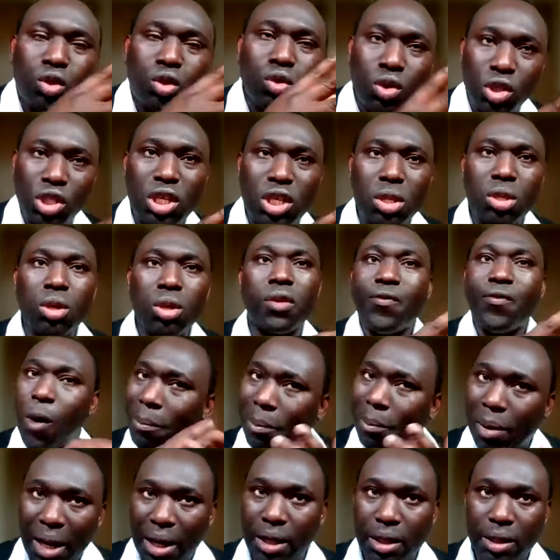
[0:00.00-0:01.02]
or to Jesus
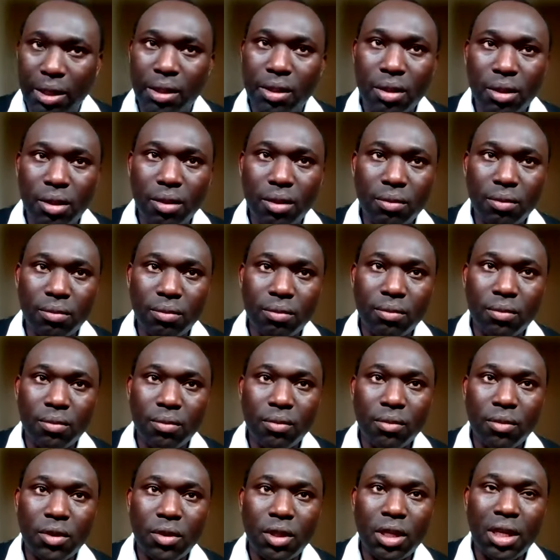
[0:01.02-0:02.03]
for money.
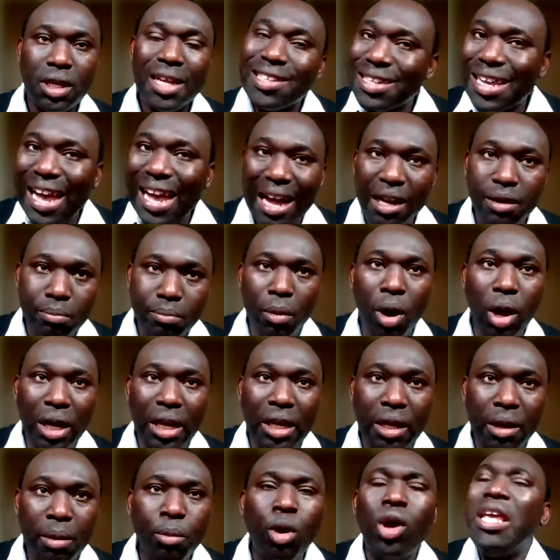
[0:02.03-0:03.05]
He's got
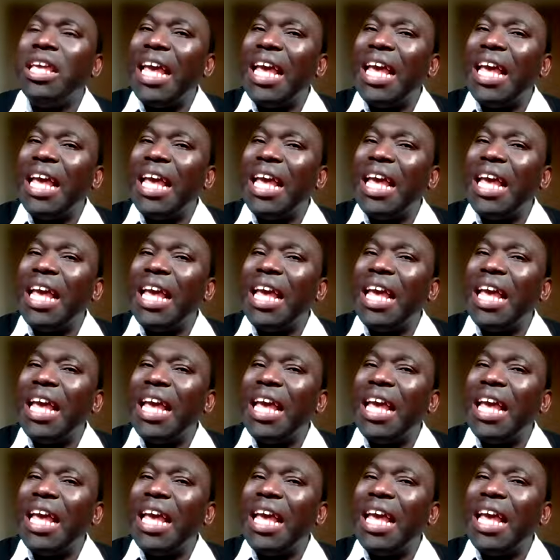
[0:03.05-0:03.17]
money, but